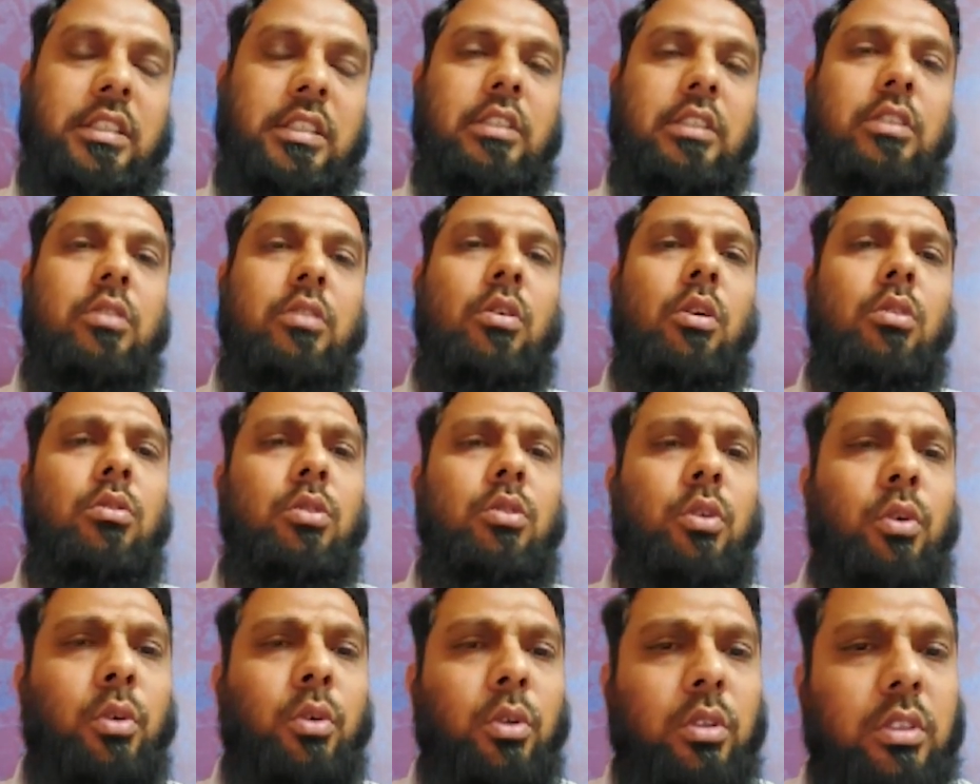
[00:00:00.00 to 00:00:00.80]
This is
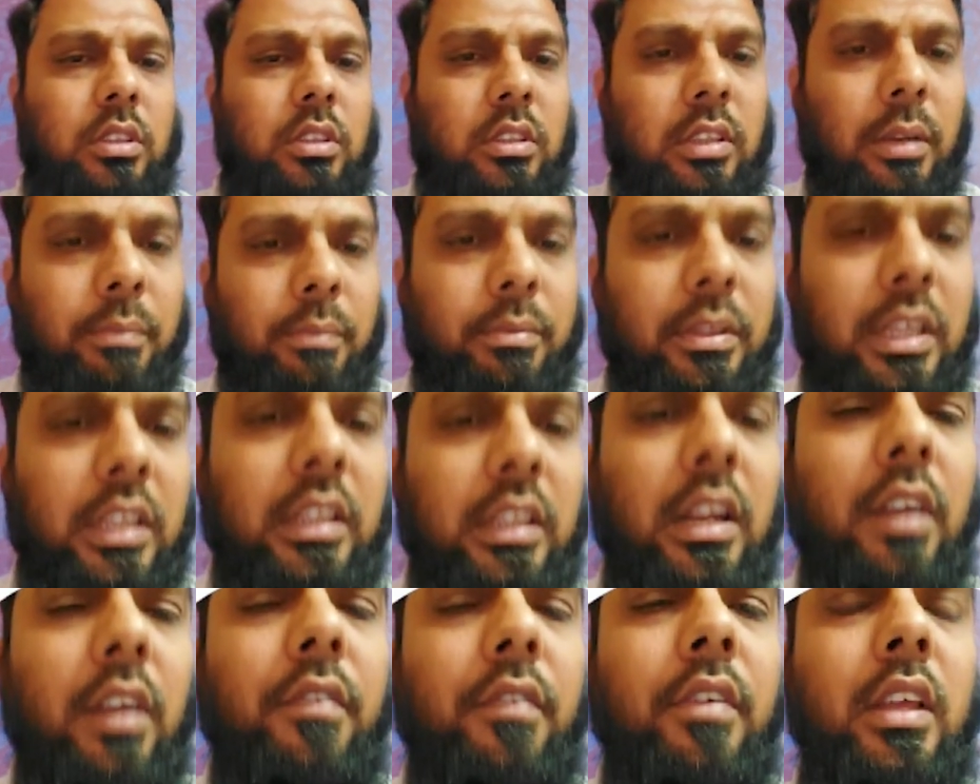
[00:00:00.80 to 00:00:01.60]
also something
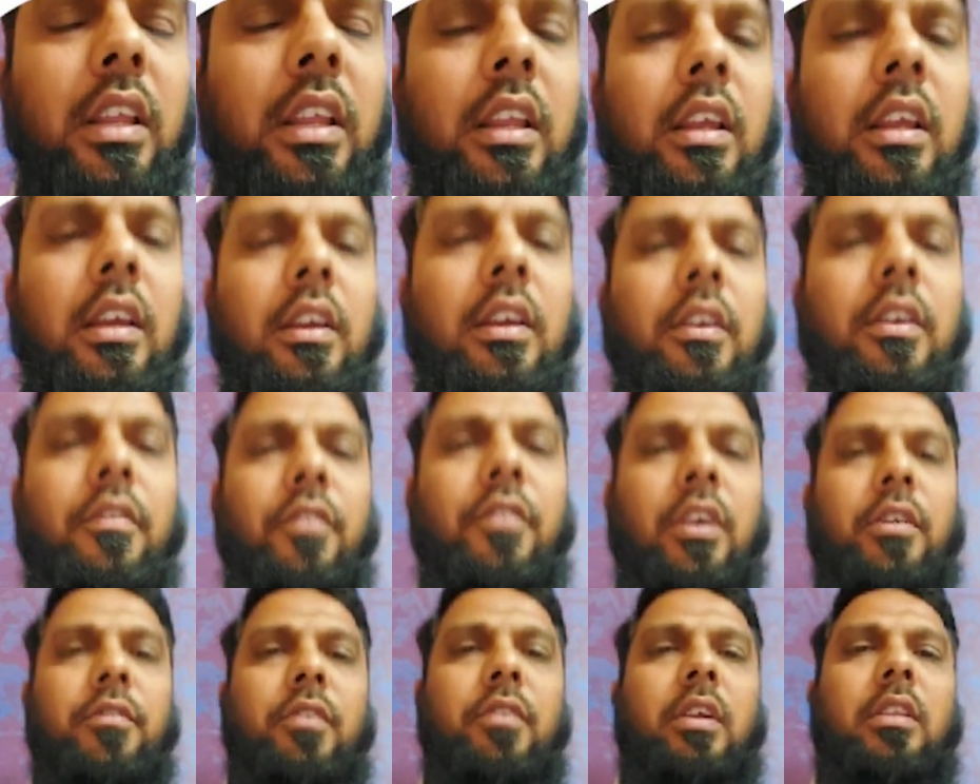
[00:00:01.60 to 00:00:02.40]
that
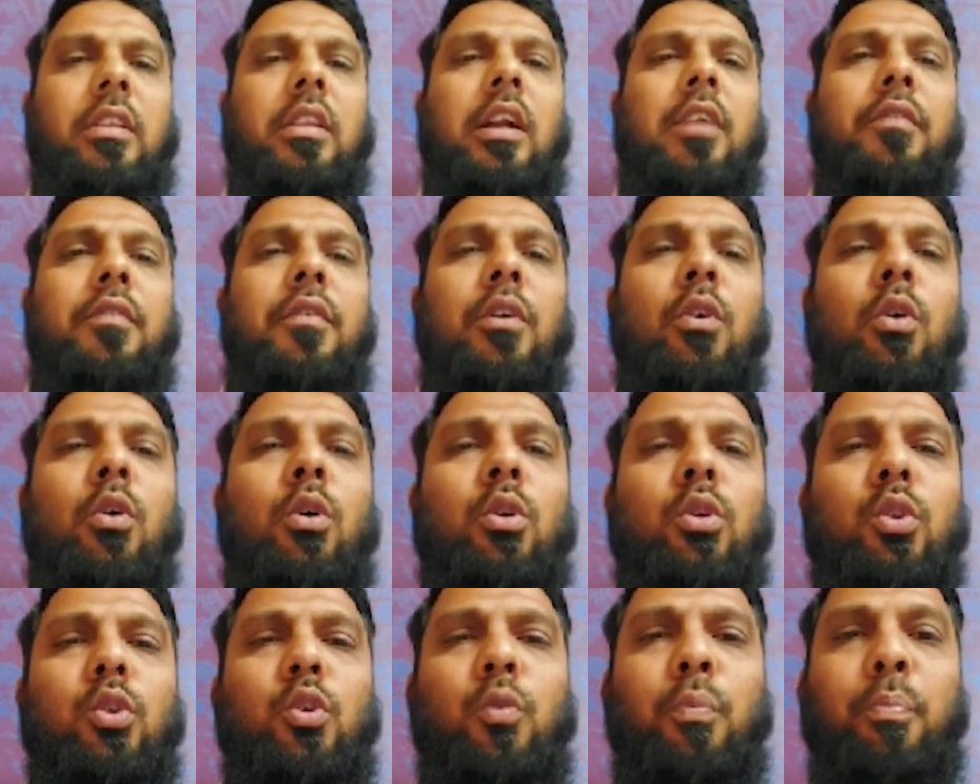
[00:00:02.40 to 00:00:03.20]
we
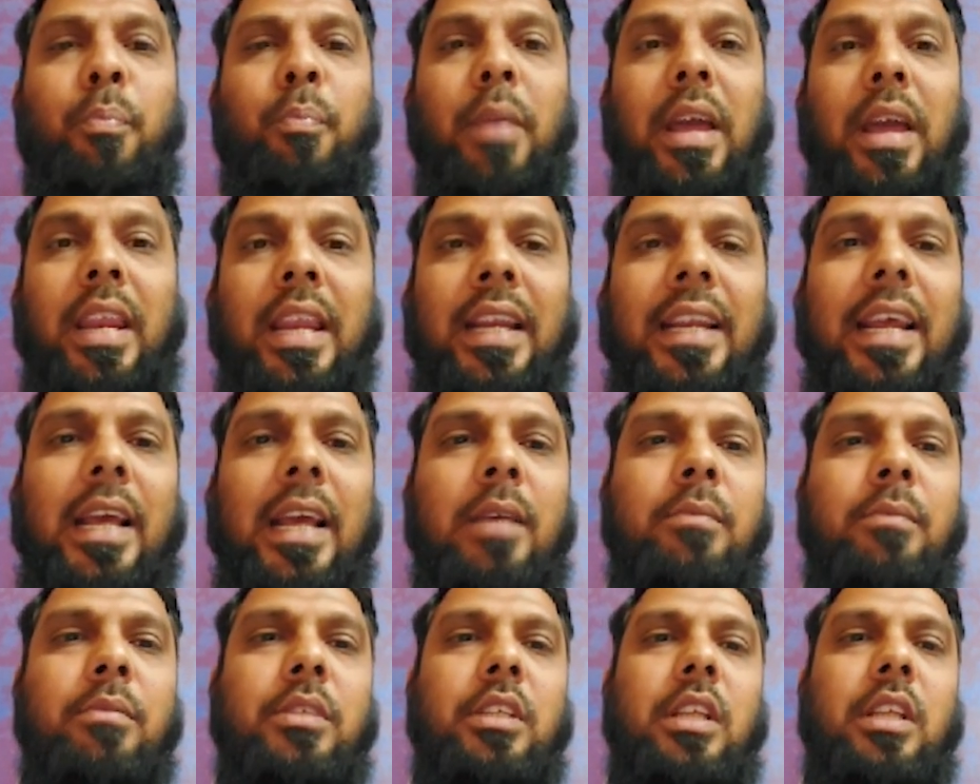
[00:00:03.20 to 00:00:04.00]
go through many
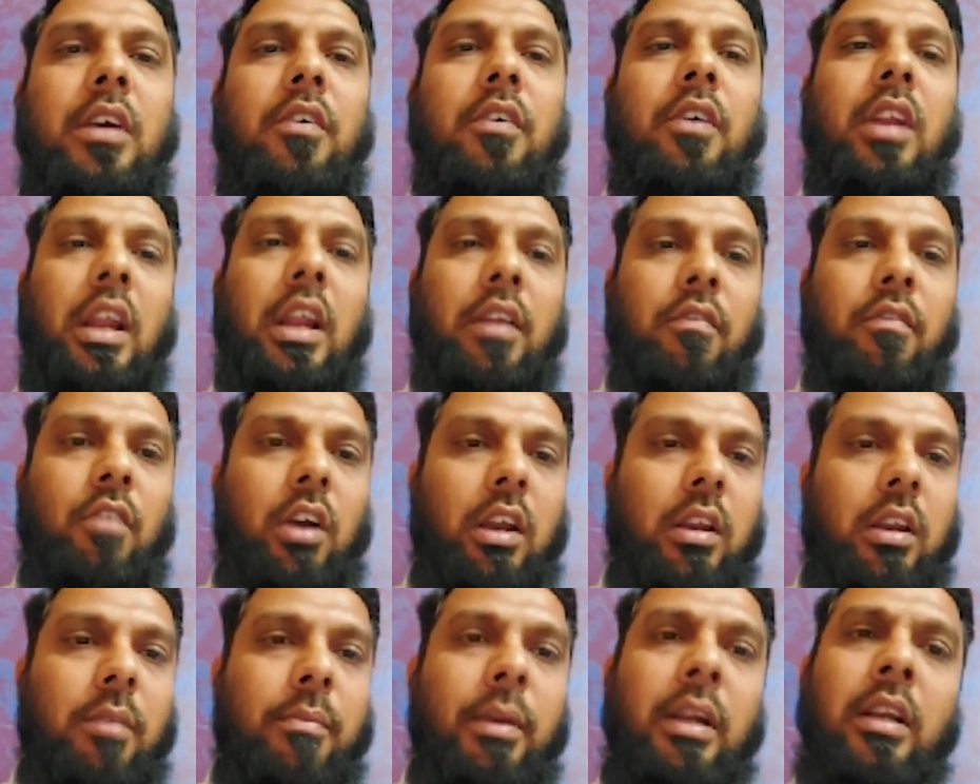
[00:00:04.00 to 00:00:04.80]
times in our
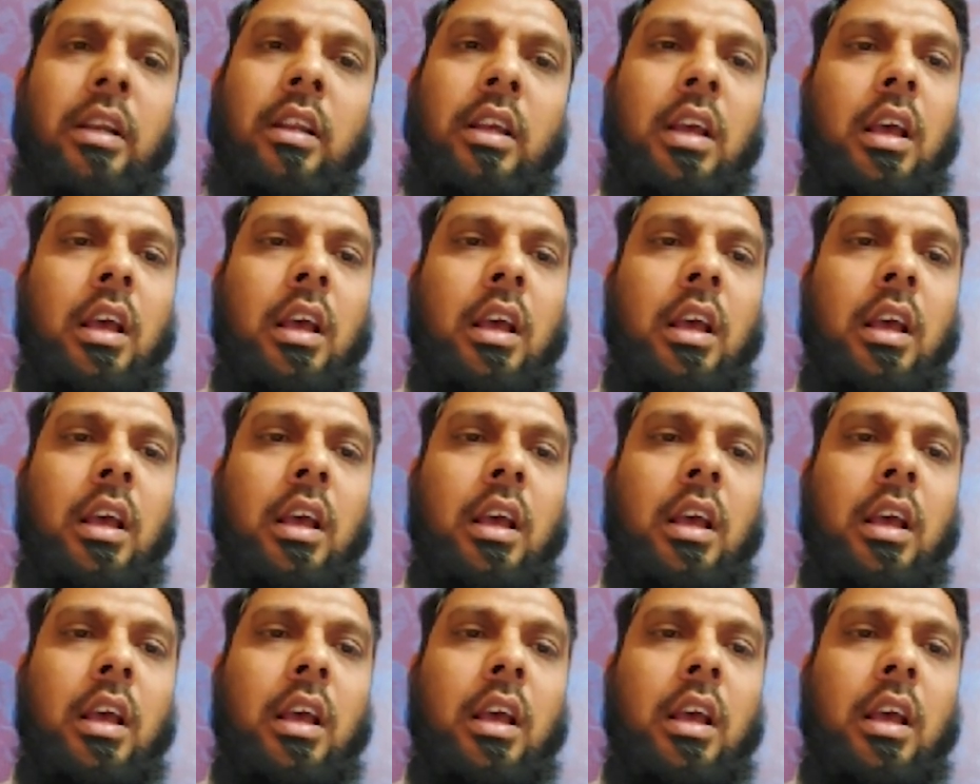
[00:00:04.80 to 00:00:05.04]
environment.